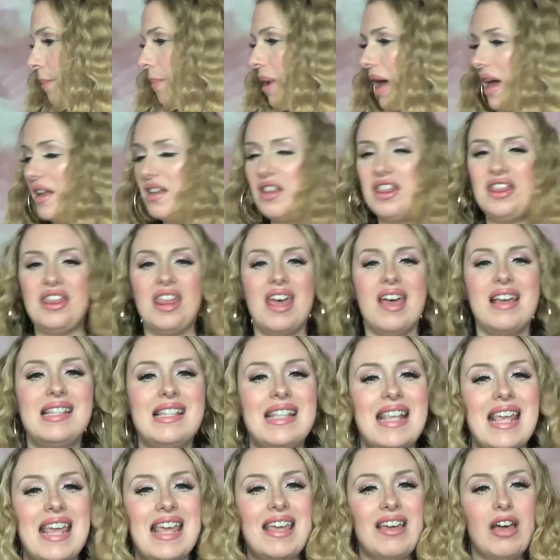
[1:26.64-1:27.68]
But the first
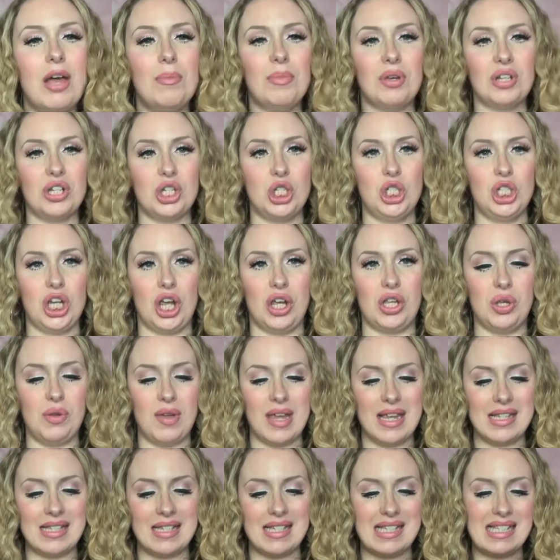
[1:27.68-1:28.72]
thing I'm gonna show you
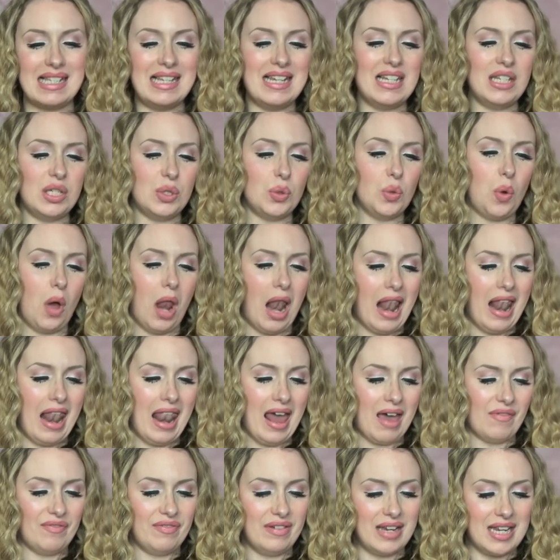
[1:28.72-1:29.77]
is this little
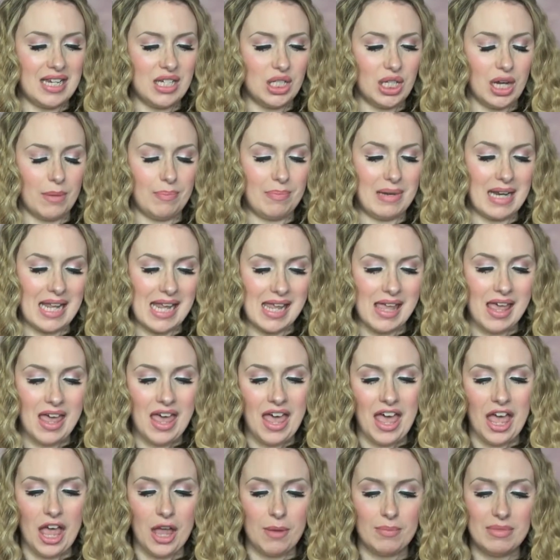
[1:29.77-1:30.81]
lovely jubbly
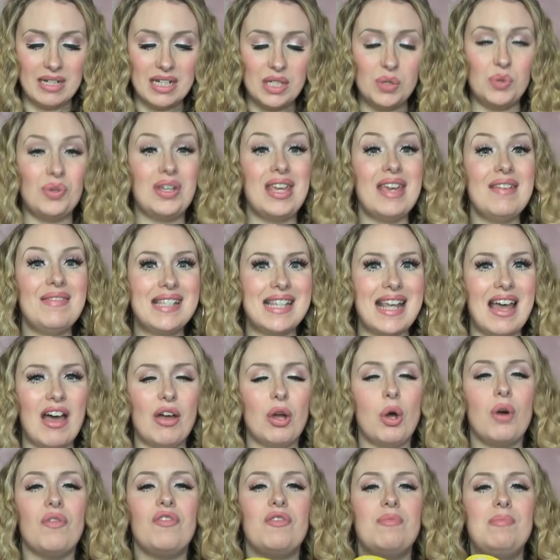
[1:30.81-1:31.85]
little gift set I
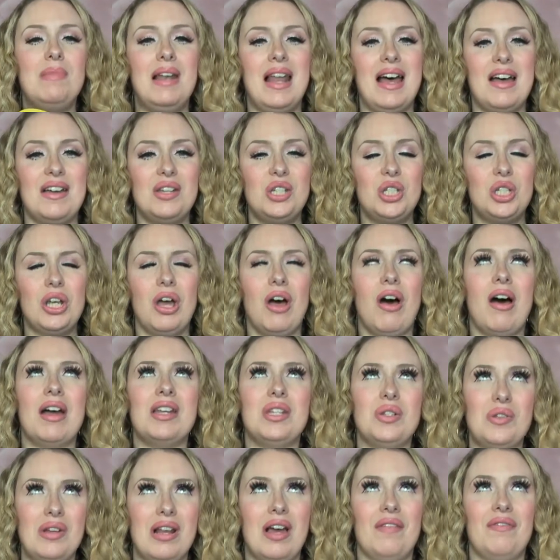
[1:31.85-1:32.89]
got from Lush. I
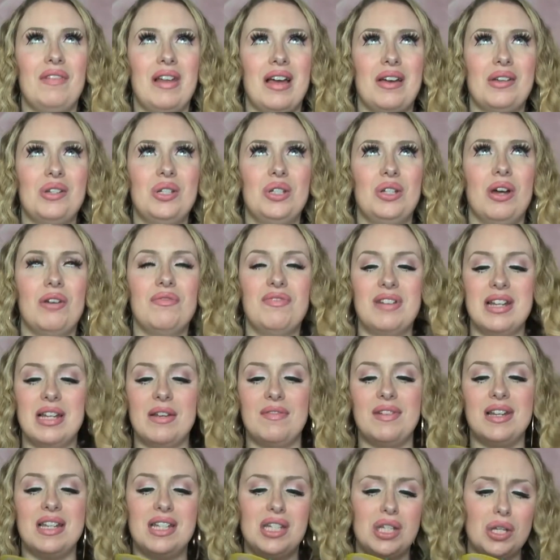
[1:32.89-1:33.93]
do love Lush, I really,
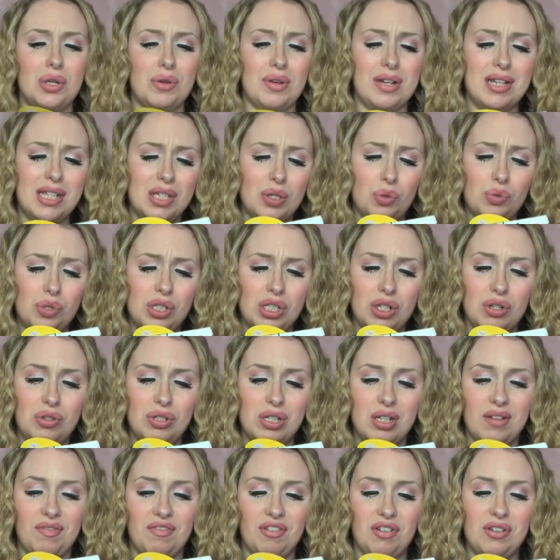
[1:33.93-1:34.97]
really do. And it's called
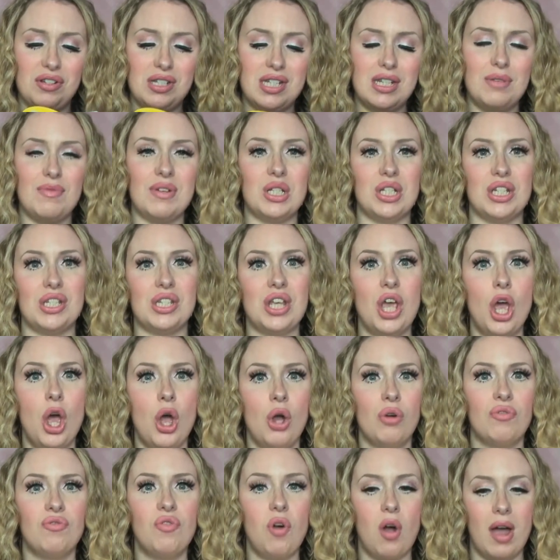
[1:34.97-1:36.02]
Tutti Frutti, which is
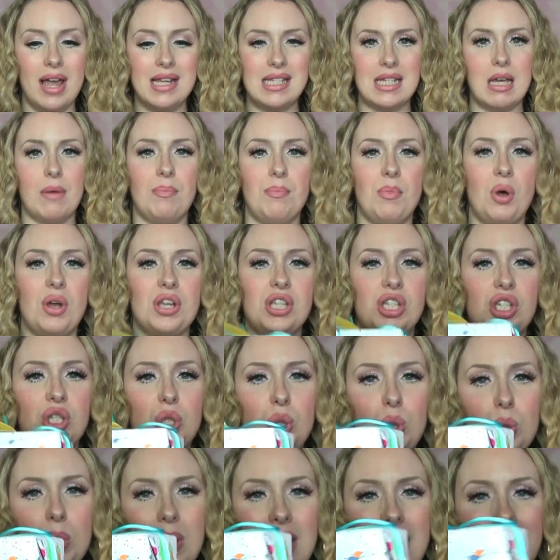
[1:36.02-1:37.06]
right up my
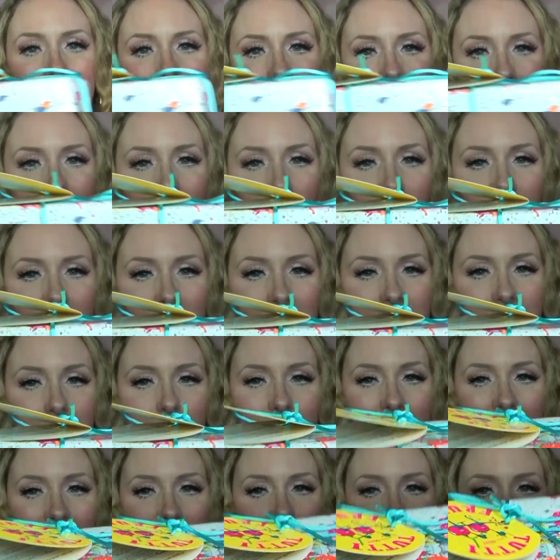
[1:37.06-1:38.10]
street. And I think this
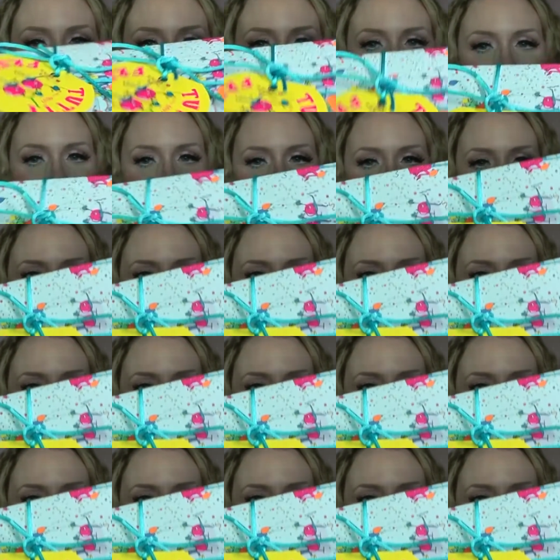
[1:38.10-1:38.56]
packaging is so